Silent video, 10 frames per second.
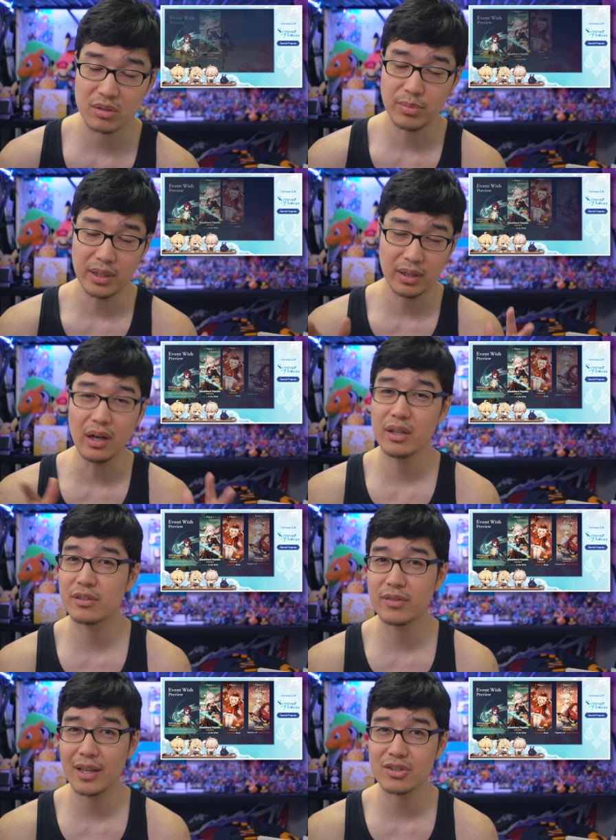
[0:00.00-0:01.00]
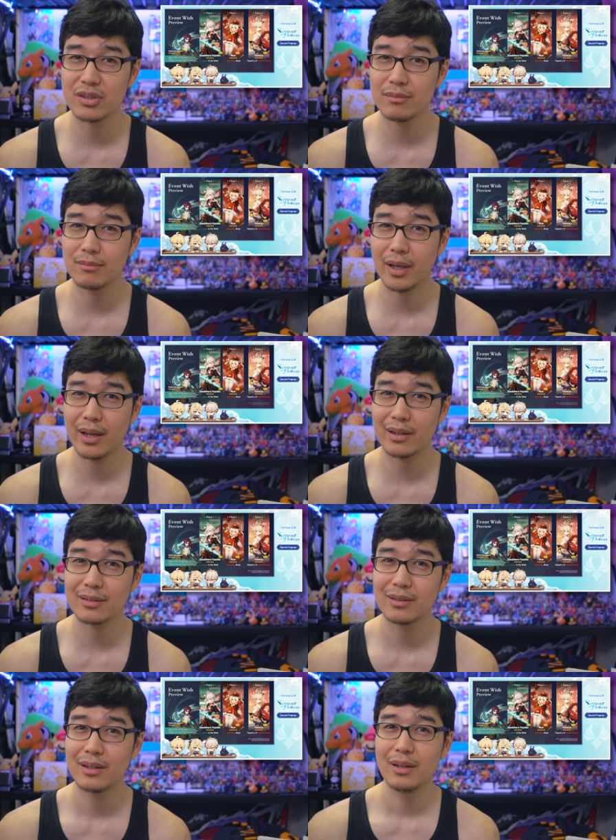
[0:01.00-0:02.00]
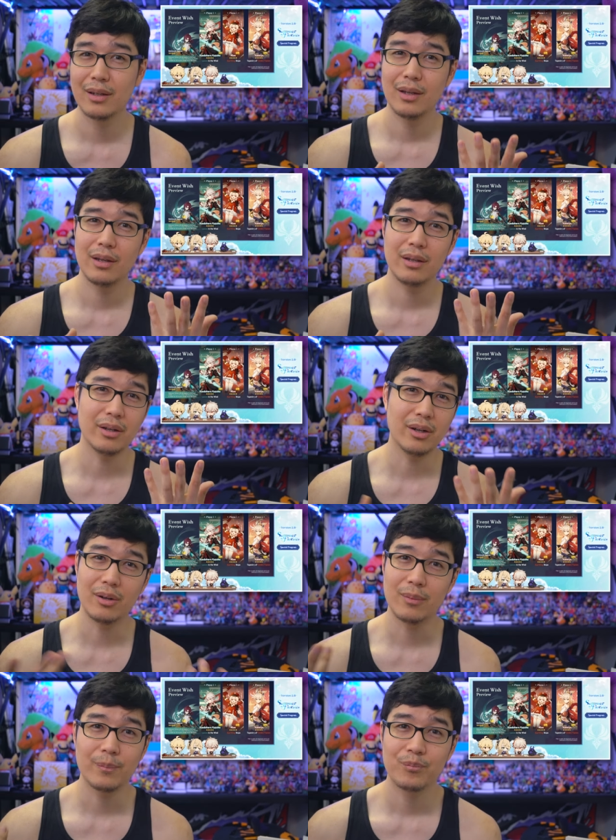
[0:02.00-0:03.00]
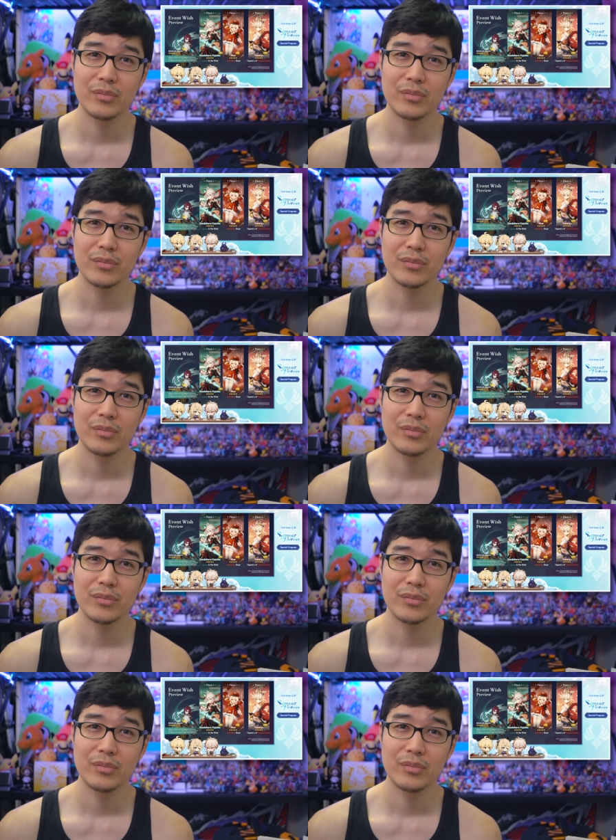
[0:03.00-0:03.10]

because of Genshin Impact you know